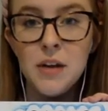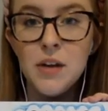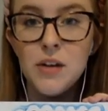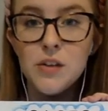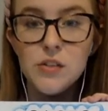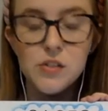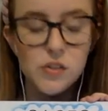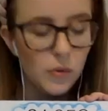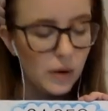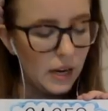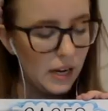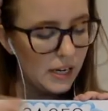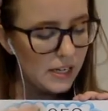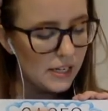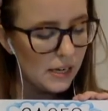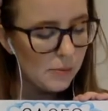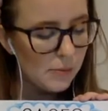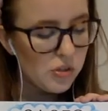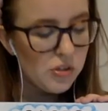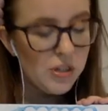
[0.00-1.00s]
So
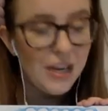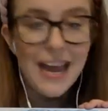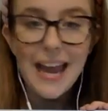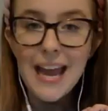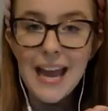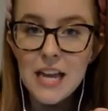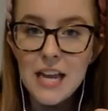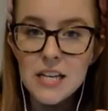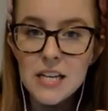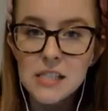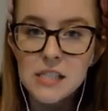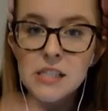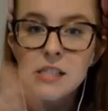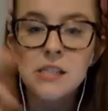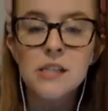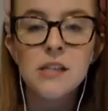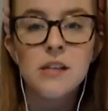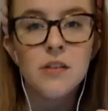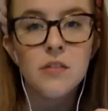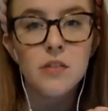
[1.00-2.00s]
anytime you see ACE,
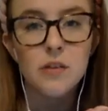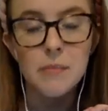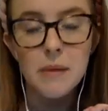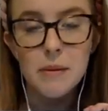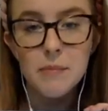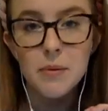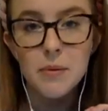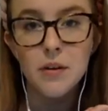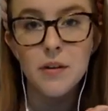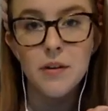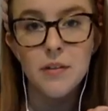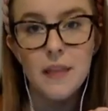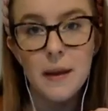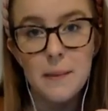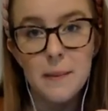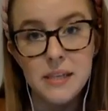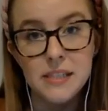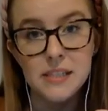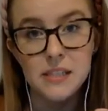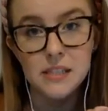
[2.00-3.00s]
remember, that
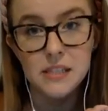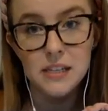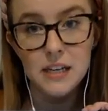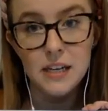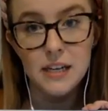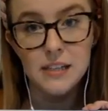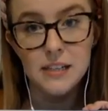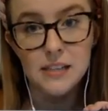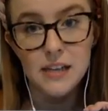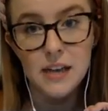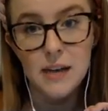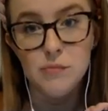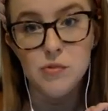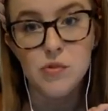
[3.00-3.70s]
means it's an enzyme, so